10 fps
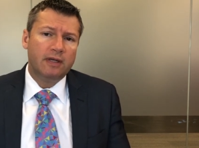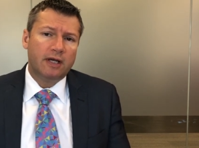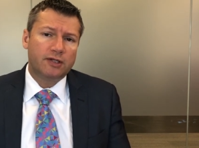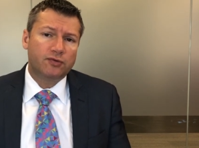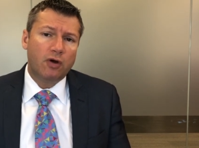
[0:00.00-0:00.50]

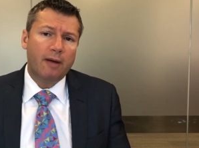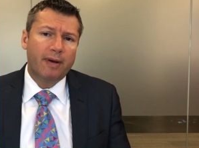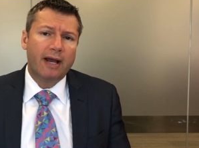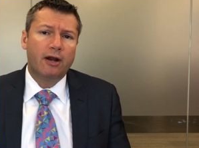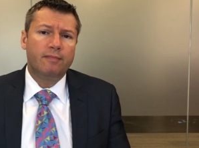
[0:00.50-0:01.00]
A straw
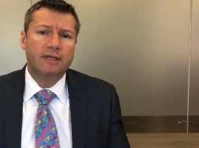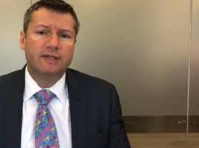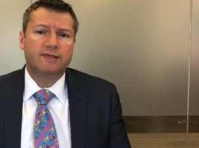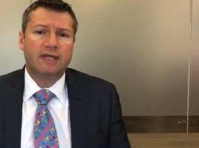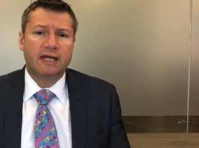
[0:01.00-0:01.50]
buyer
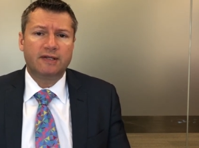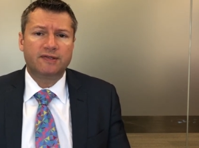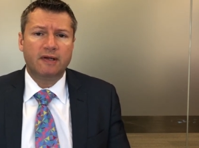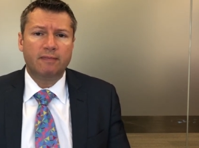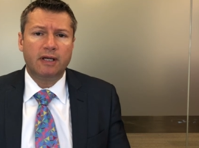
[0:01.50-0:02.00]
means that it's
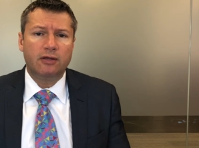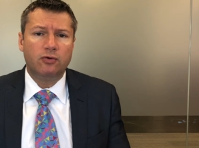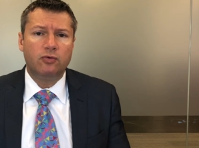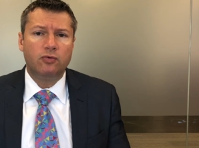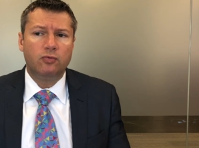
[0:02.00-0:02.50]
somebody
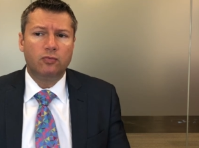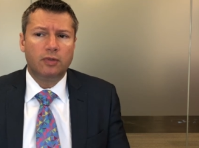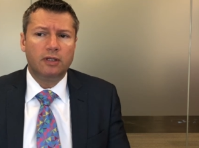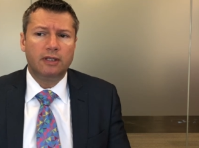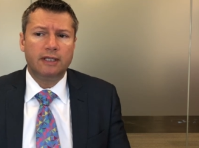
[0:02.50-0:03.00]
who
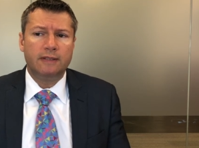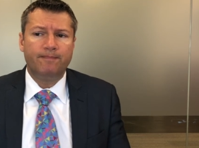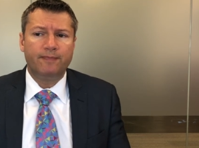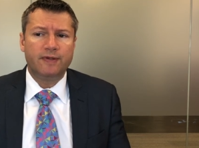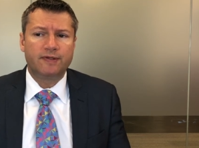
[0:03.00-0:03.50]

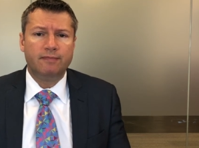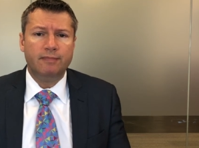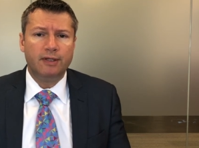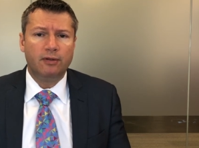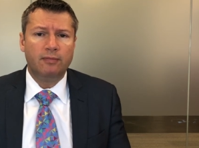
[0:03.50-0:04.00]
really is a
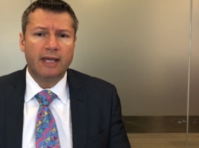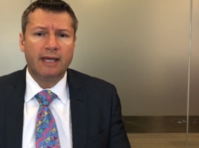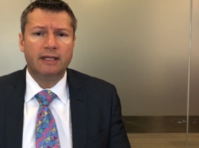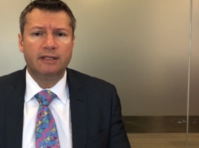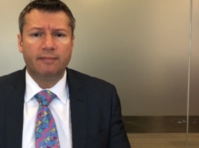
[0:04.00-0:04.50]

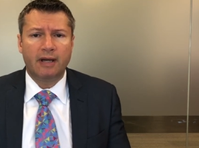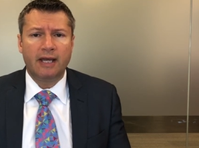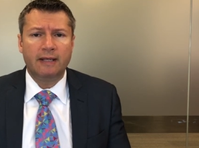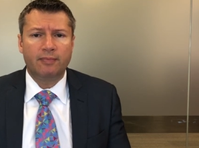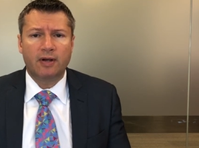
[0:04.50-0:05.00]
middleman in the
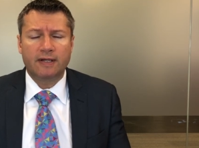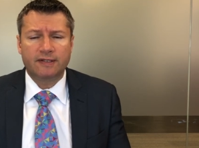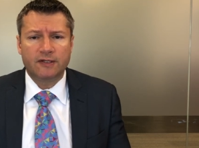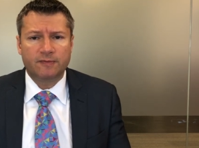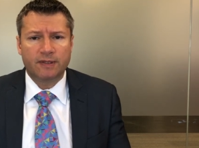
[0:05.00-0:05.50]
buying
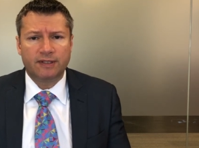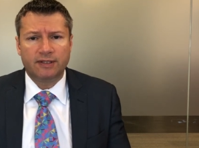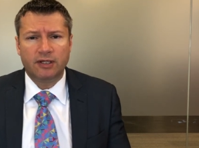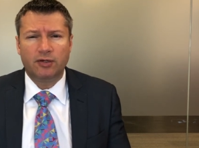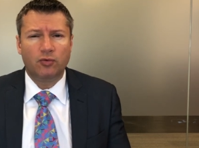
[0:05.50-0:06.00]
process, but
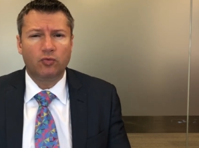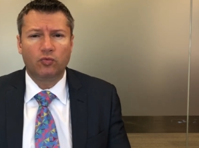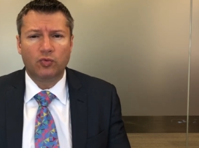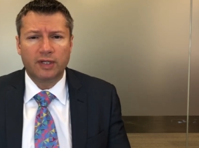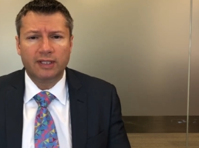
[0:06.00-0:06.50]
that they
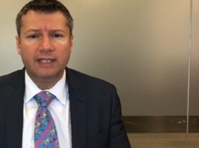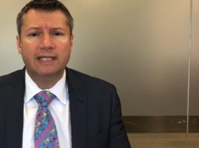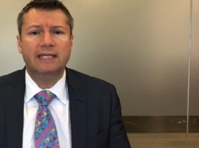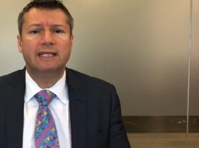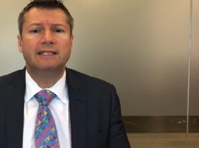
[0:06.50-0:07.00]
don't
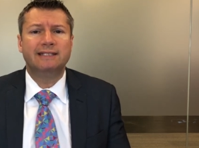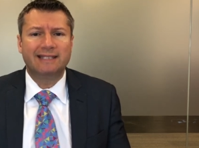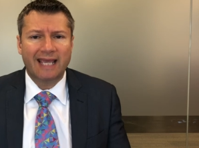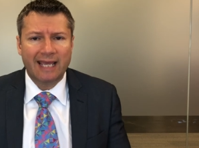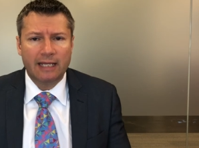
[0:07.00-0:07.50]
really
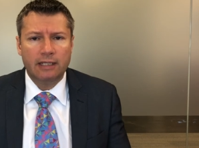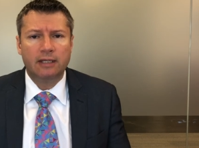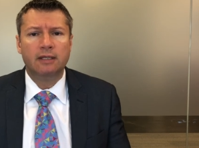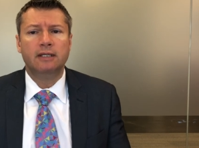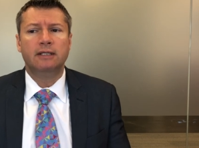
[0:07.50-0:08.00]

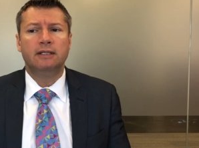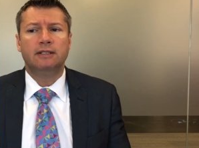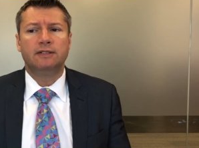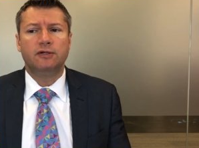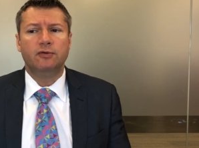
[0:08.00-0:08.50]
intend
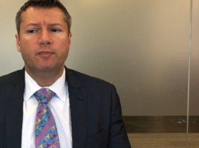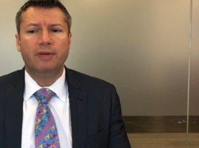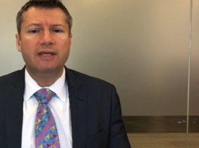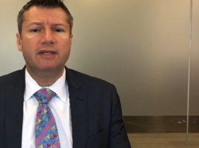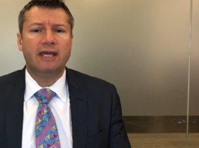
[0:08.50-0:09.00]
to
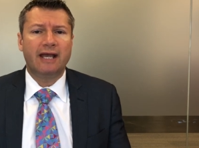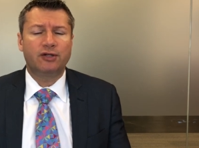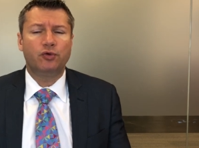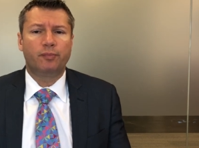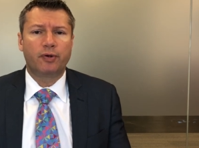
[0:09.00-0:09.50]
be the
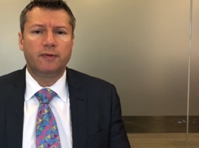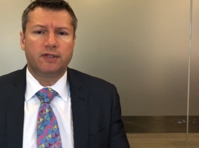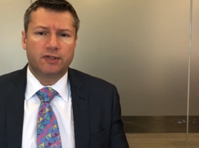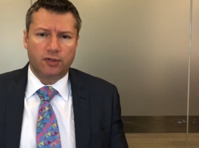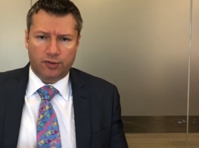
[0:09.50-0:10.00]
actual
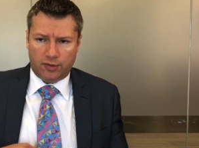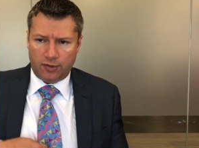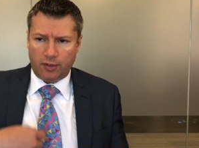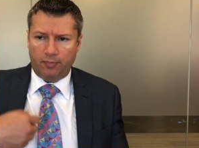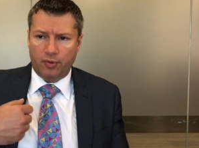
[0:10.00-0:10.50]
purchaser. So
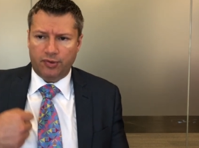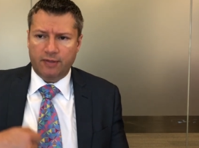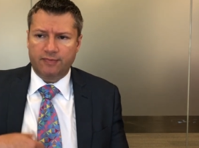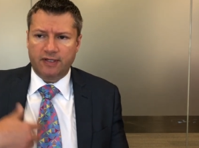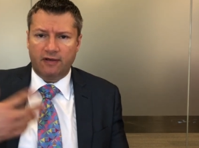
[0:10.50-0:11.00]
they'll put
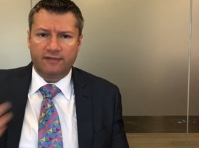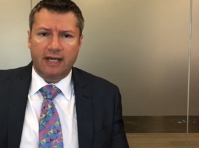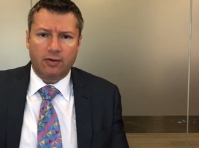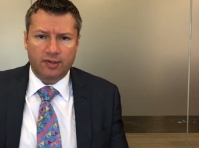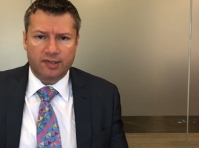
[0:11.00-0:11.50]
themselves
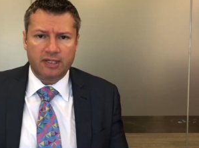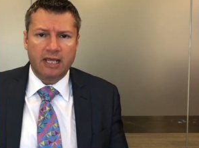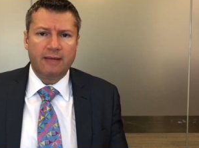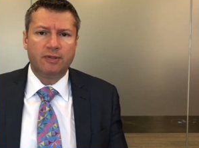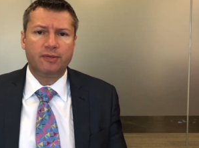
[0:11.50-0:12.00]
out as the
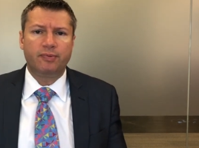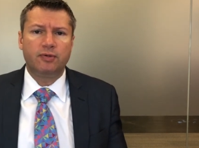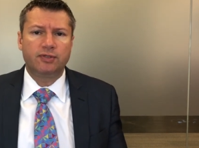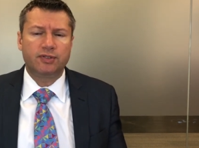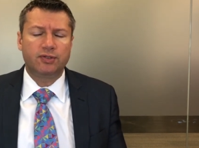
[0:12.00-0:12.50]
name of the
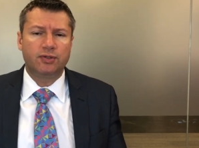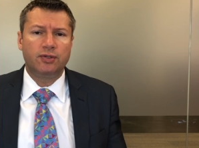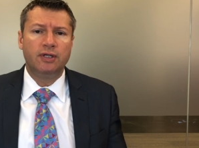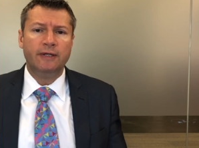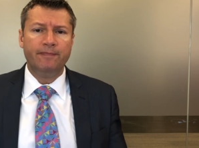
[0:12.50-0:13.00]

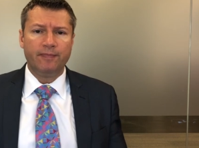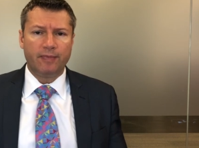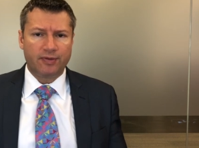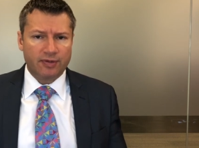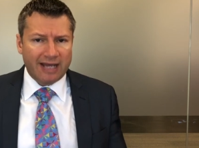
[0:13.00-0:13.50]
purchaser,
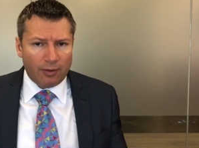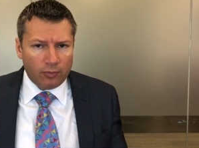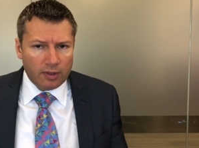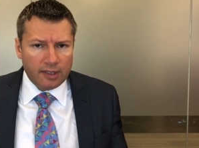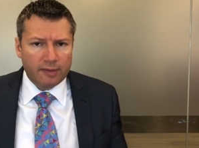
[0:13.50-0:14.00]
but they're not
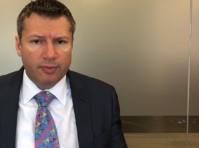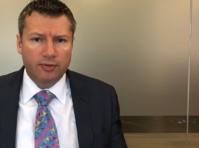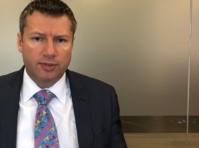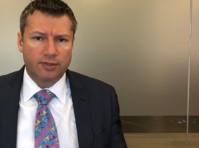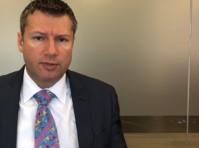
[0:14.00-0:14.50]
really the
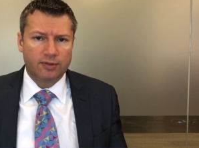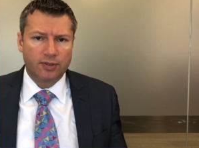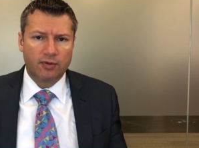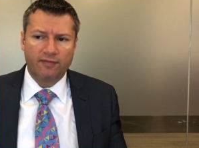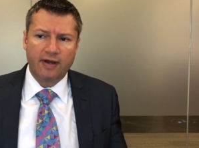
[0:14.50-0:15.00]
purchaser.
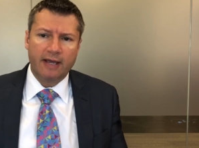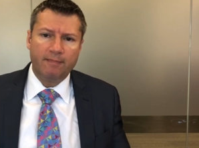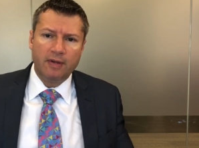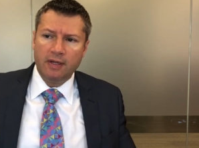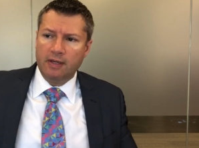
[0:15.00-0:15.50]
So if
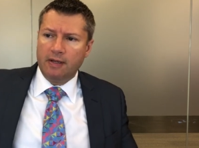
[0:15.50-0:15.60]
I'm